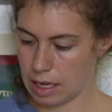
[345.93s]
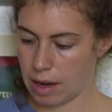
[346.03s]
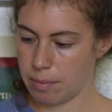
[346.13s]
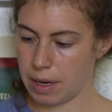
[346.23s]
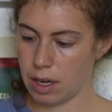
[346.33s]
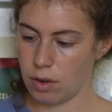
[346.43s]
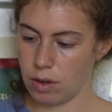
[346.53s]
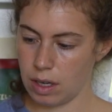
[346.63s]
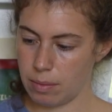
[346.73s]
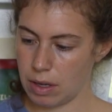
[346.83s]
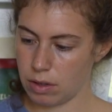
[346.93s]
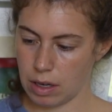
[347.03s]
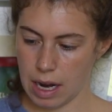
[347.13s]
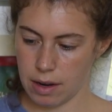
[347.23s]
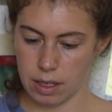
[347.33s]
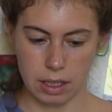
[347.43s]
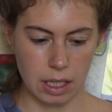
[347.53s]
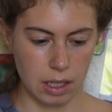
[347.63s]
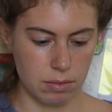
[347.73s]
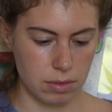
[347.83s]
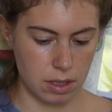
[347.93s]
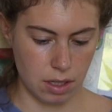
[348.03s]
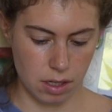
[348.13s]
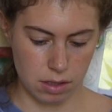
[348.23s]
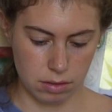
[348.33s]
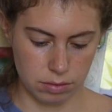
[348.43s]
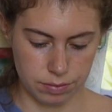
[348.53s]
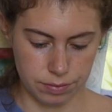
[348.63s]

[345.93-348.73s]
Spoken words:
Now I'm paranoid about crowding them, so.